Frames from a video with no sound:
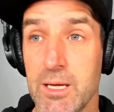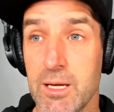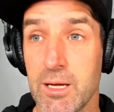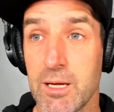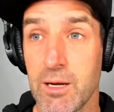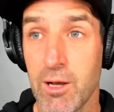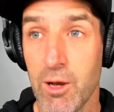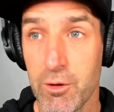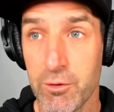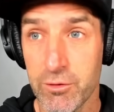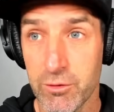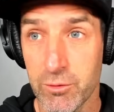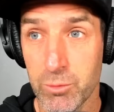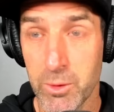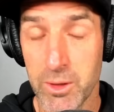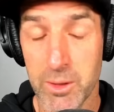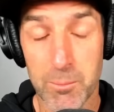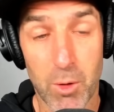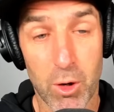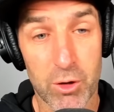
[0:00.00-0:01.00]
Closest
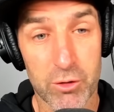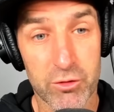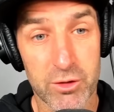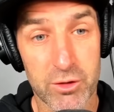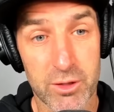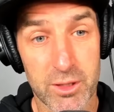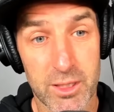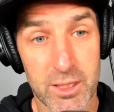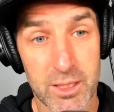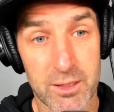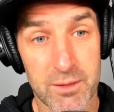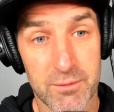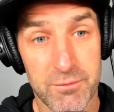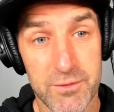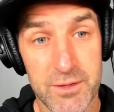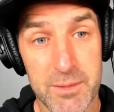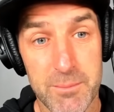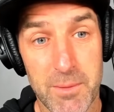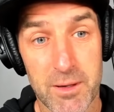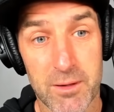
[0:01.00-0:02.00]
winning margin in the
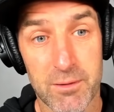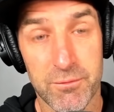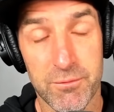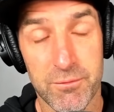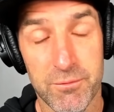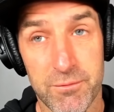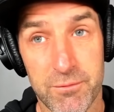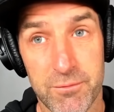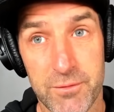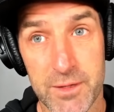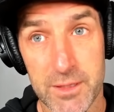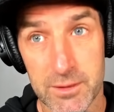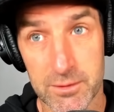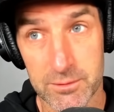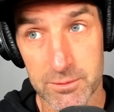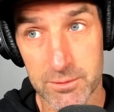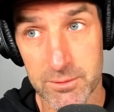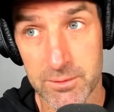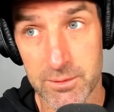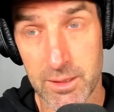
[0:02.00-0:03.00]
female
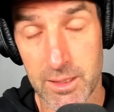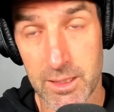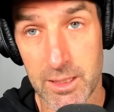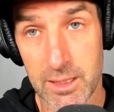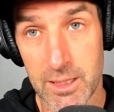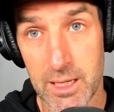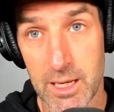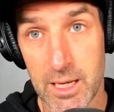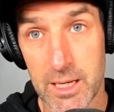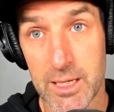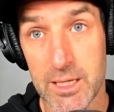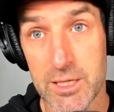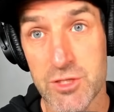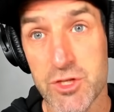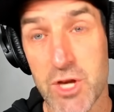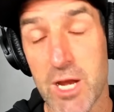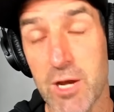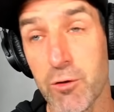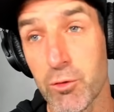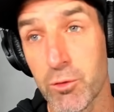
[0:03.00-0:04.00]
field, and in
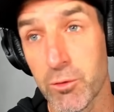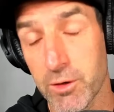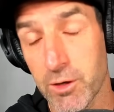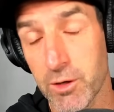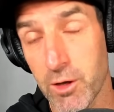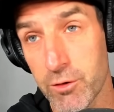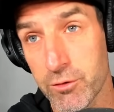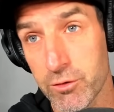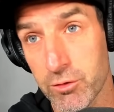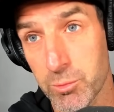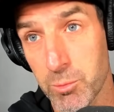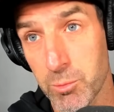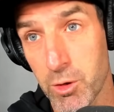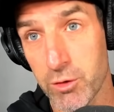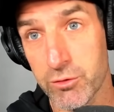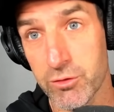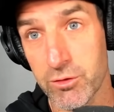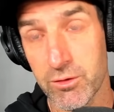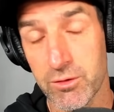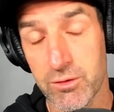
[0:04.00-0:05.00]
general, closest
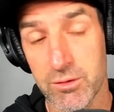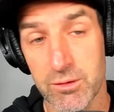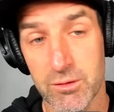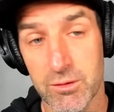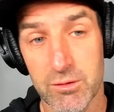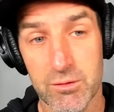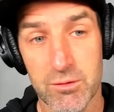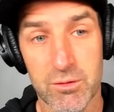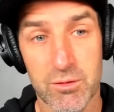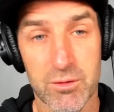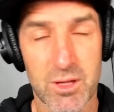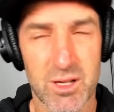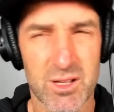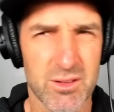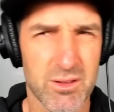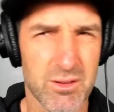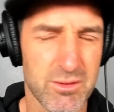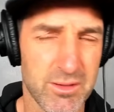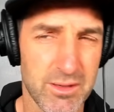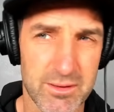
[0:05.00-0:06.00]
margin since
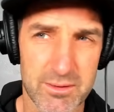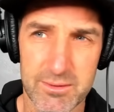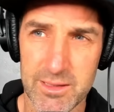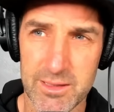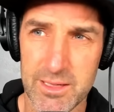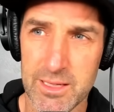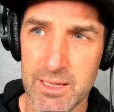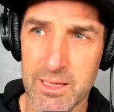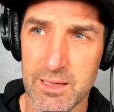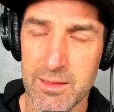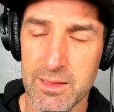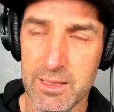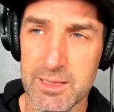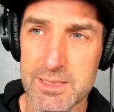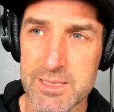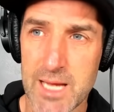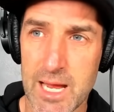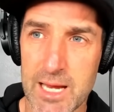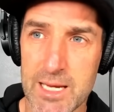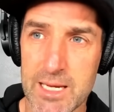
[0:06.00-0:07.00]
2016, I
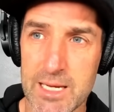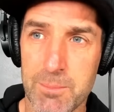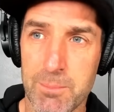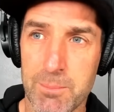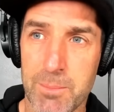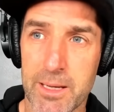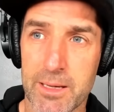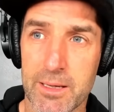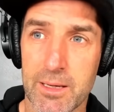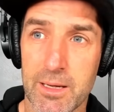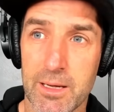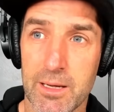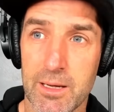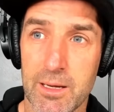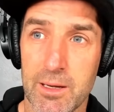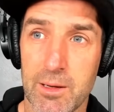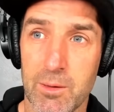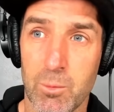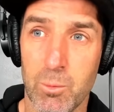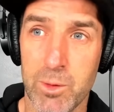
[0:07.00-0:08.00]
think, Danny. But
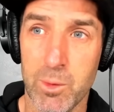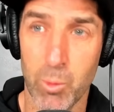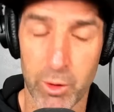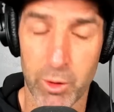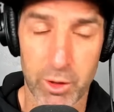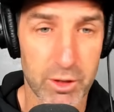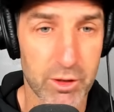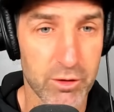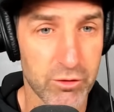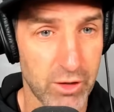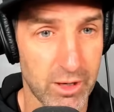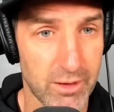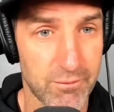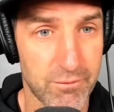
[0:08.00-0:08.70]
we wanted to check